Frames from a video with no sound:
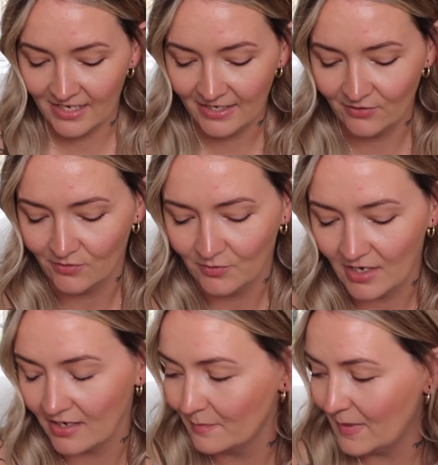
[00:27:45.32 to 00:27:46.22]
a little
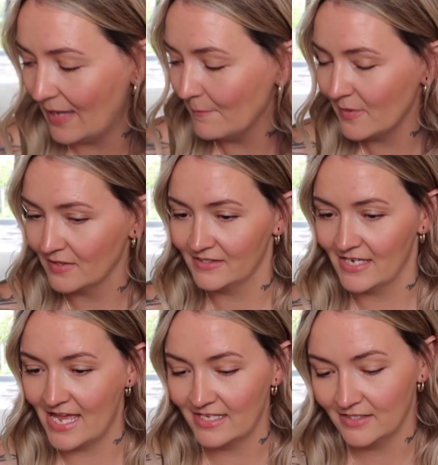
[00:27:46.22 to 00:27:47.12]
like pamper
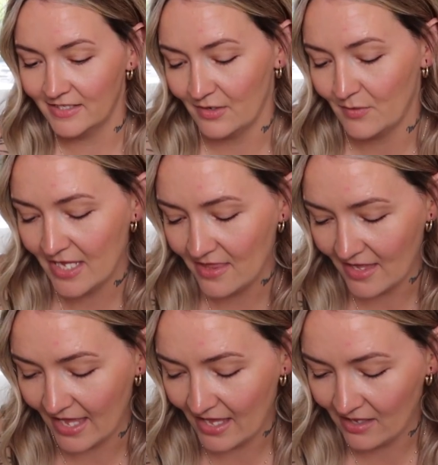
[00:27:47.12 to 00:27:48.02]
set. So in
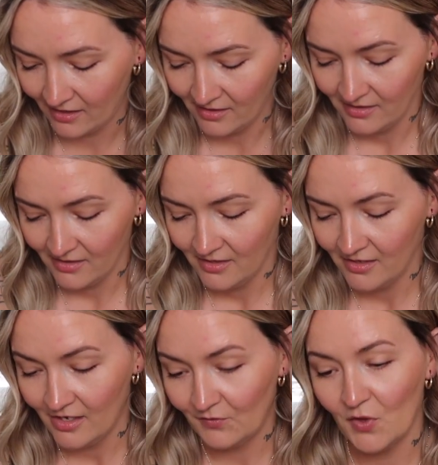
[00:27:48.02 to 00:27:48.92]
there,
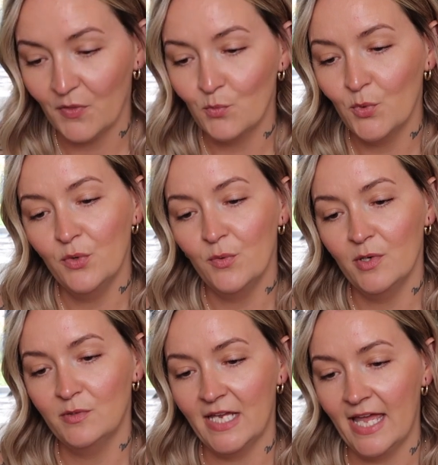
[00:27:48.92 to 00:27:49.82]
I've got the Woo
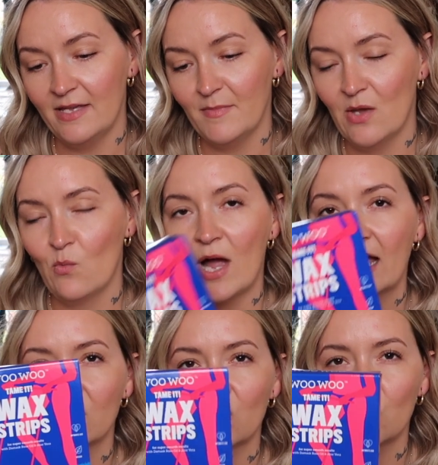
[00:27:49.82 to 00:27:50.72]
Woo Tame It wax